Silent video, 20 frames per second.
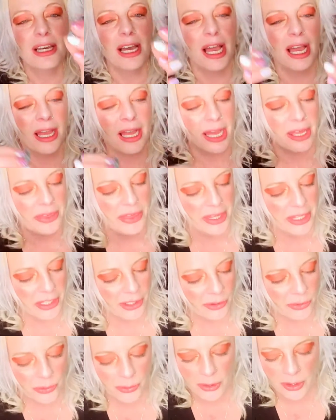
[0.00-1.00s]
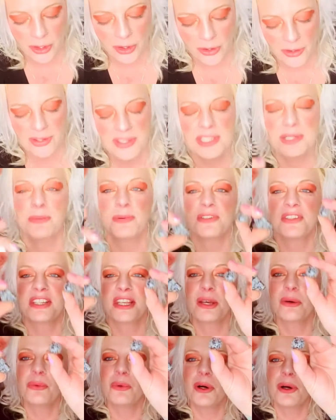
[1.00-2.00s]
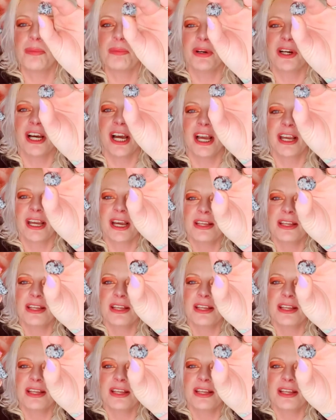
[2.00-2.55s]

I think you were only supposed to get one, but I got